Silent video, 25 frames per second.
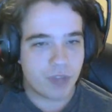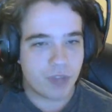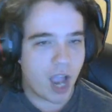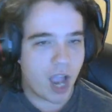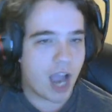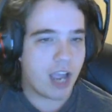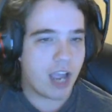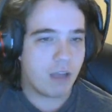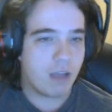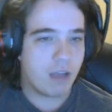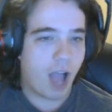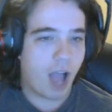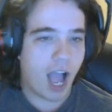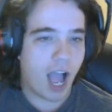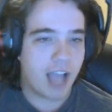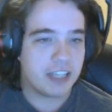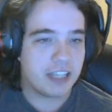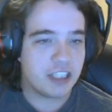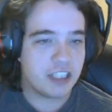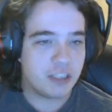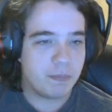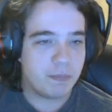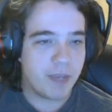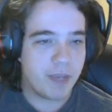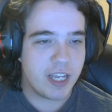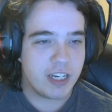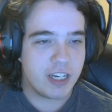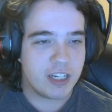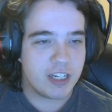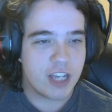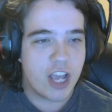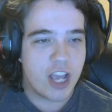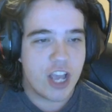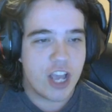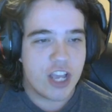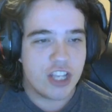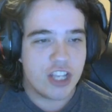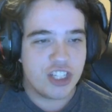I I spent
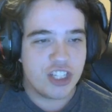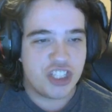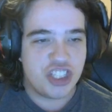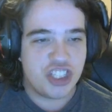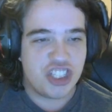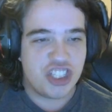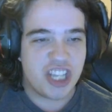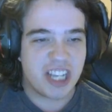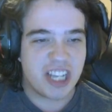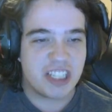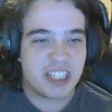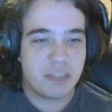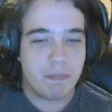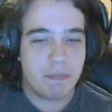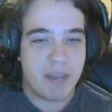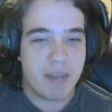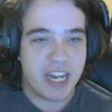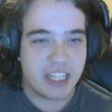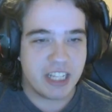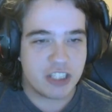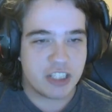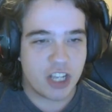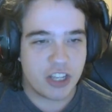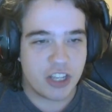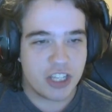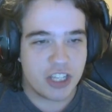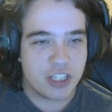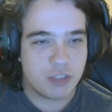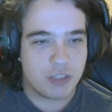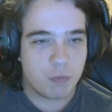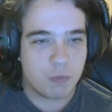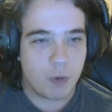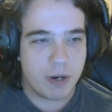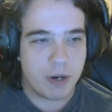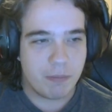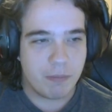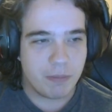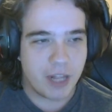six minutes on these
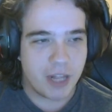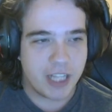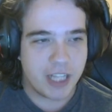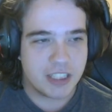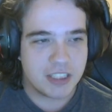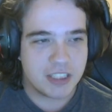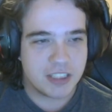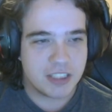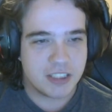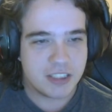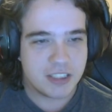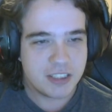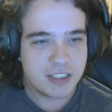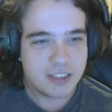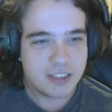wind blades.